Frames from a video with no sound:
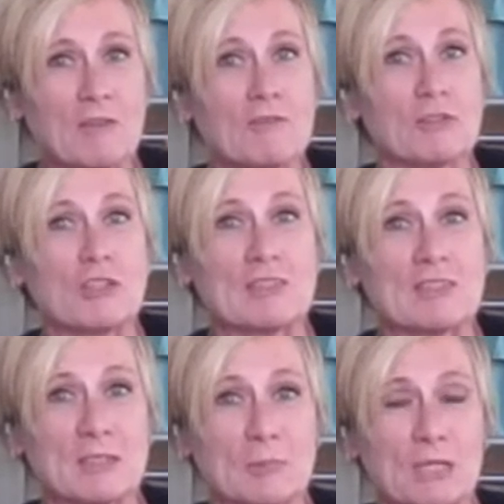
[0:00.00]
this off for
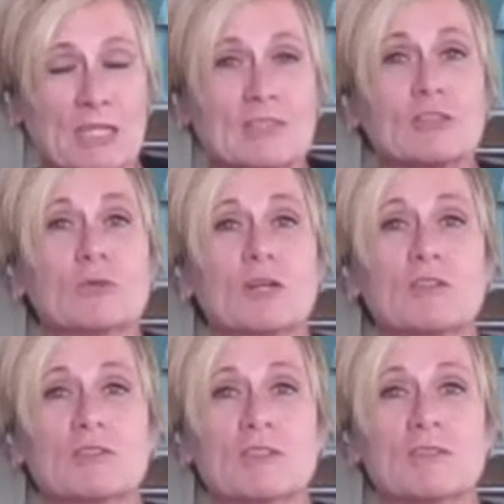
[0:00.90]
just a little bit,
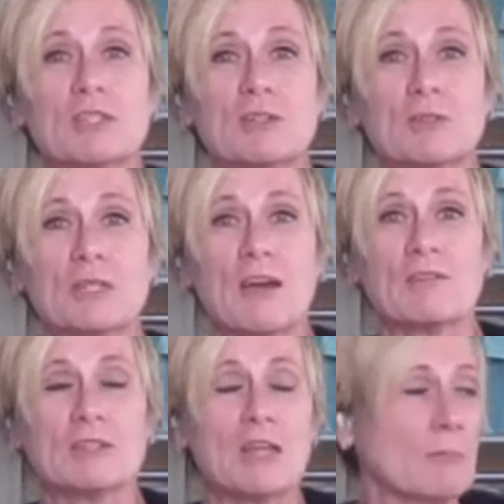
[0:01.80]
250 degree
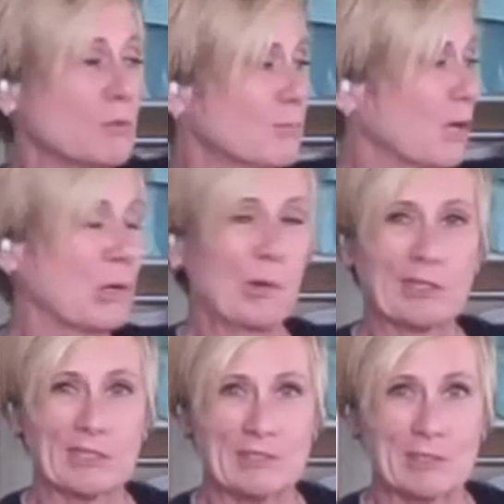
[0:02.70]
oven. I put my
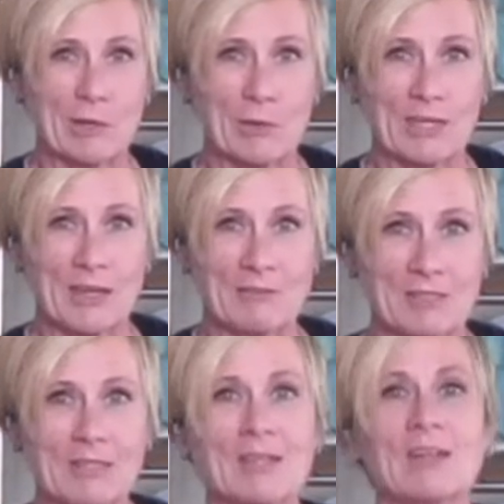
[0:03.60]
oily snow in an
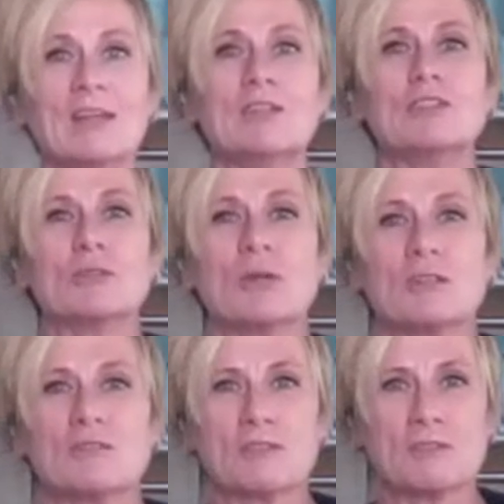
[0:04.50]
oven,
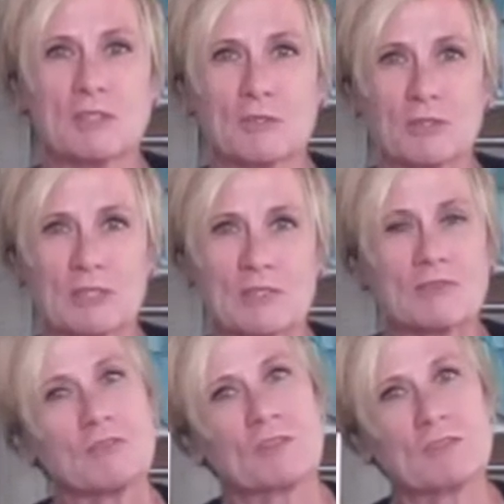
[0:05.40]
250
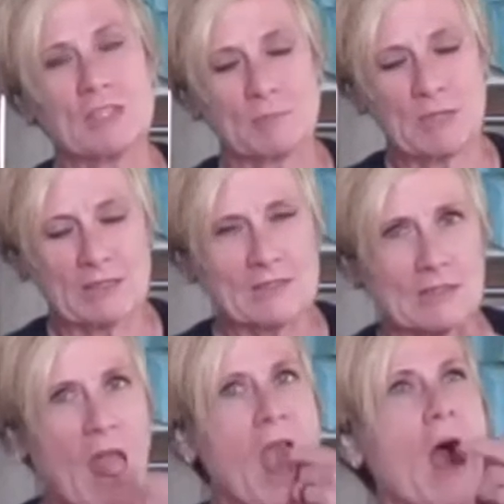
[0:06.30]
degrees for 15
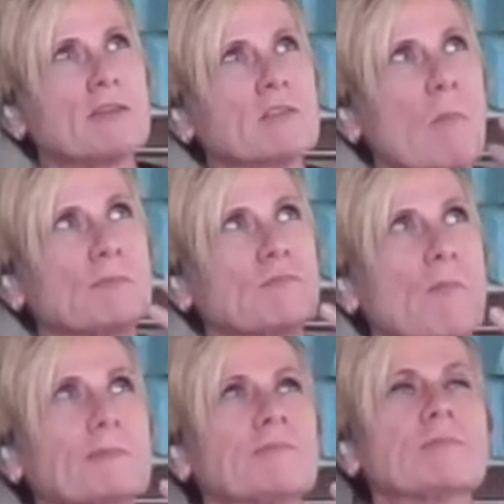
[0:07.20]
minutes and
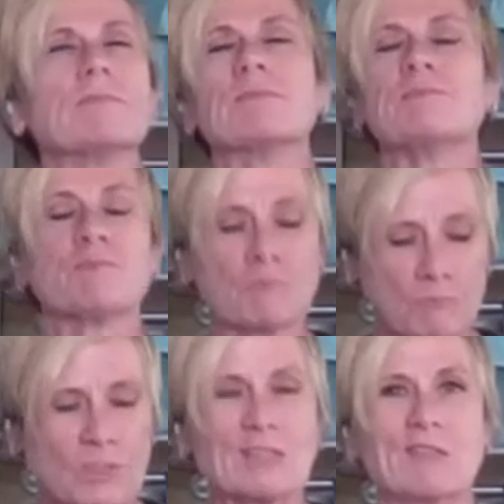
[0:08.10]
mm,
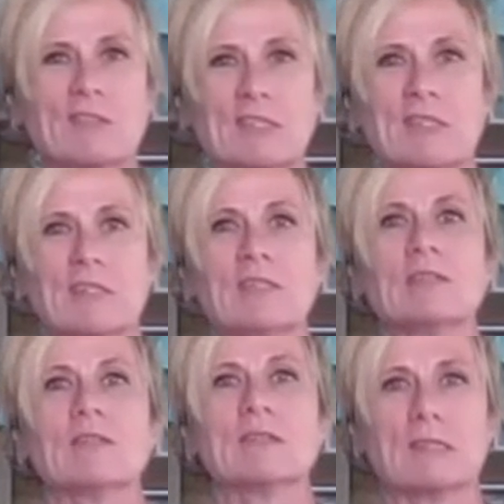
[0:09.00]

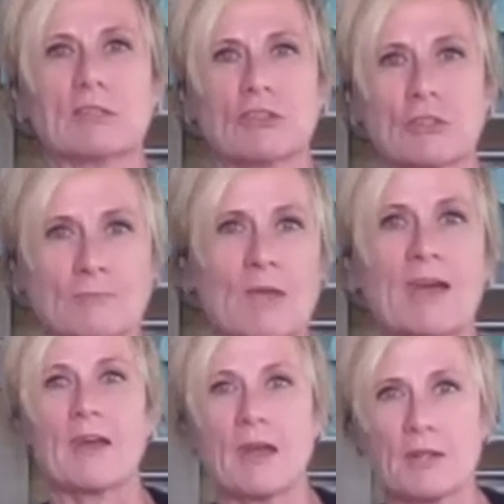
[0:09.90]
delish.
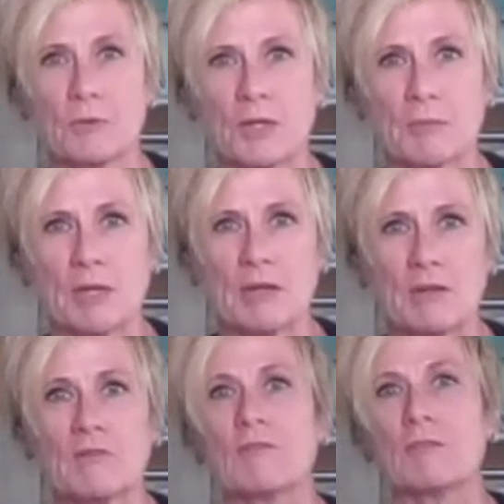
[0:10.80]
I highly
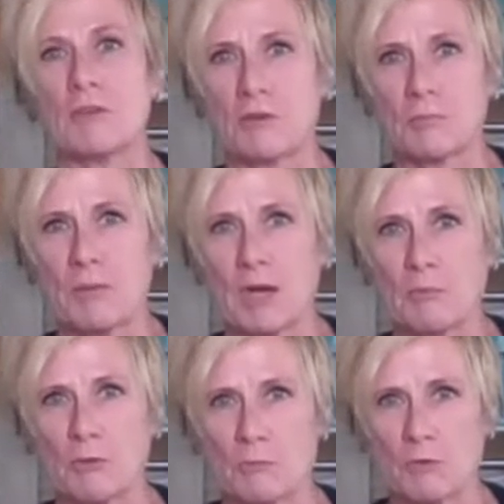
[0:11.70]
recommend it for a good
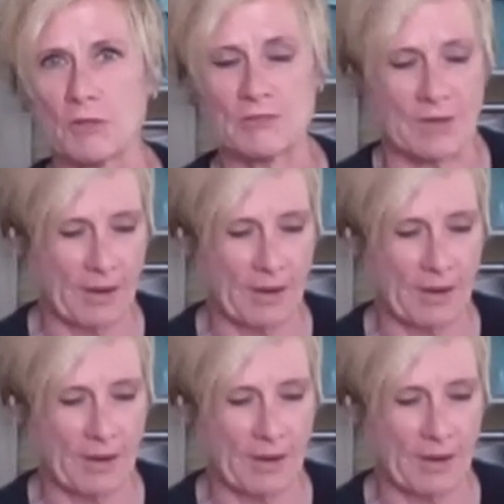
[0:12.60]
popcorn movie